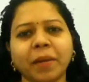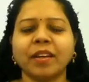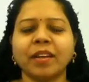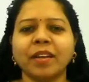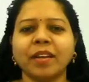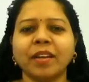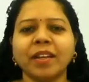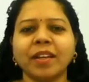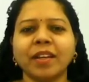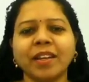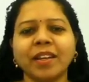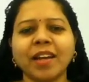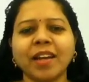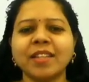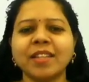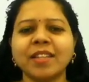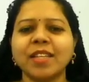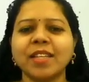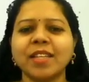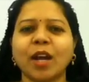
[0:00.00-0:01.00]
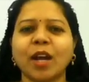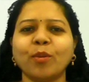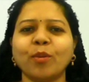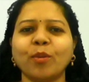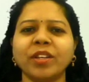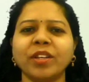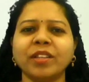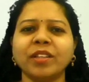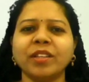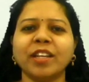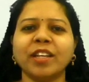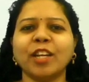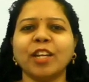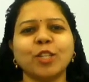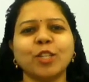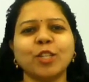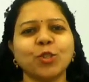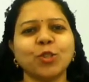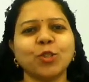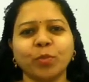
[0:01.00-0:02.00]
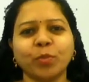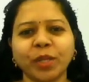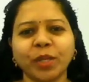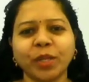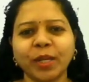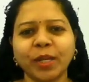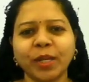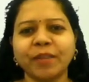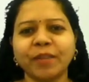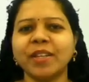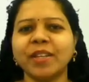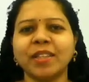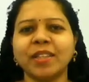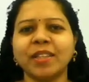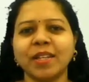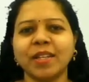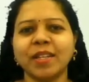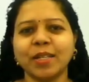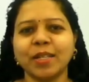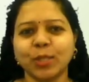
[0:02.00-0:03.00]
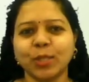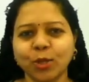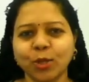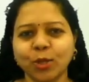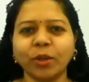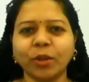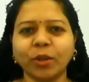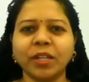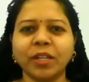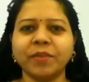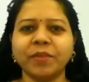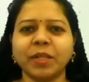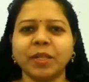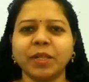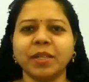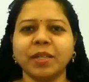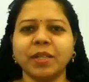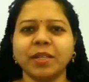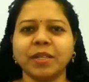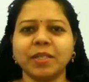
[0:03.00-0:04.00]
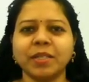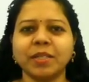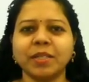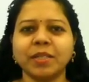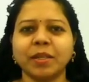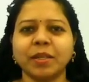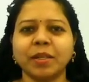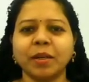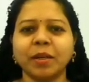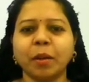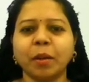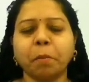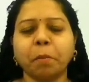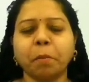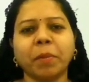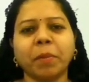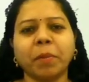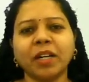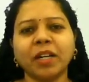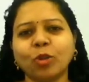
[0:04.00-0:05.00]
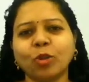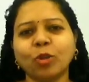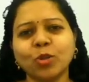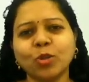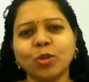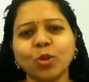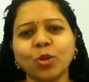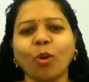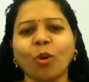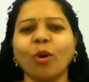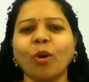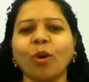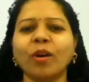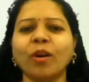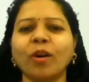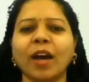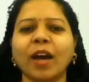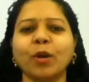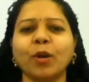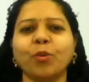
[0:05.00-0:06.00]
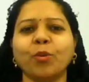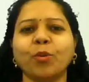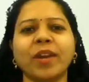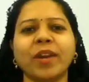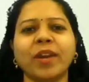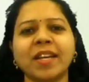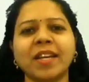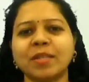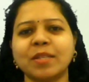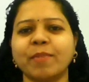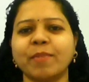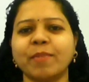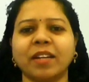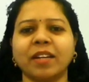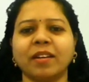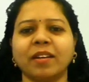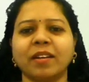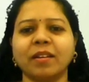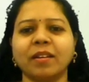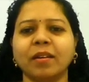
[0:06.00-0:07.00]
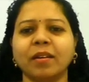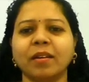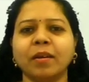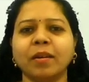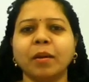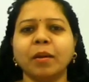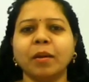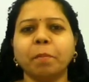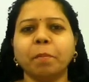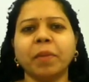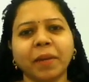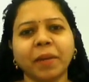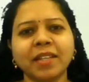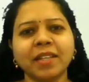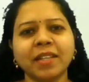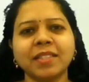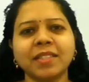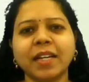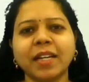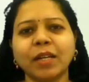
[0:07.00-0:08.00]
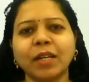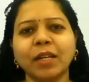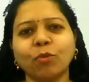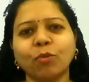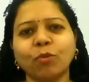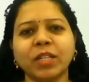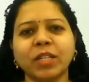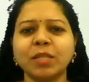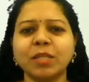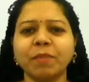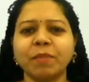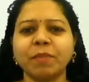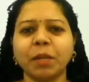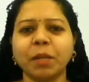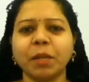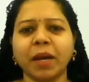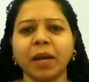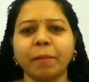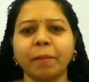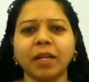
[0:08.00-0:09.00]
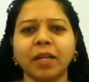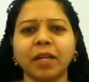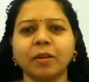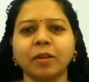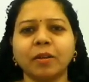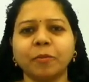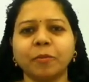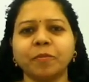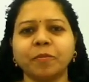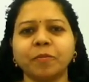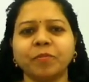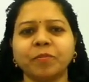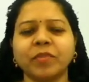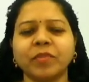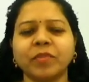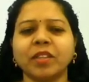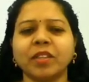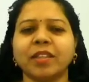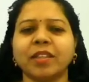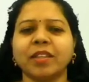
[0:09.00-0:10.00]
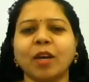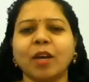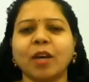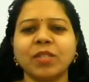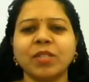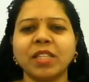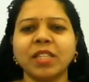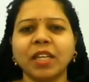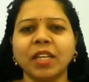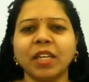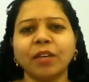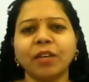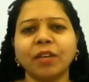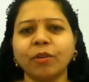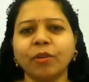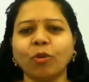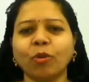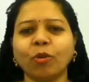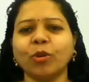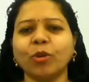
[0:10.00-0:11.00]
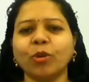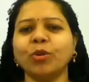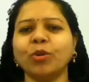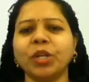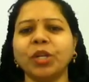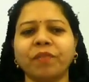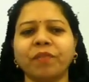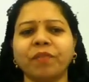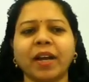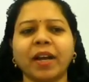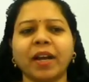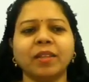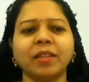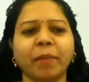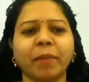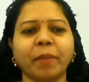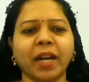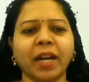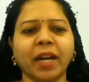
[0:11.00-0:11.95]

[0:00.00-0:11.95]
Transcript: But in our surrounding, there are so many living things, non-living things, but those all are known as matter. But exactly what is meant by matter? Now see, if we want to define the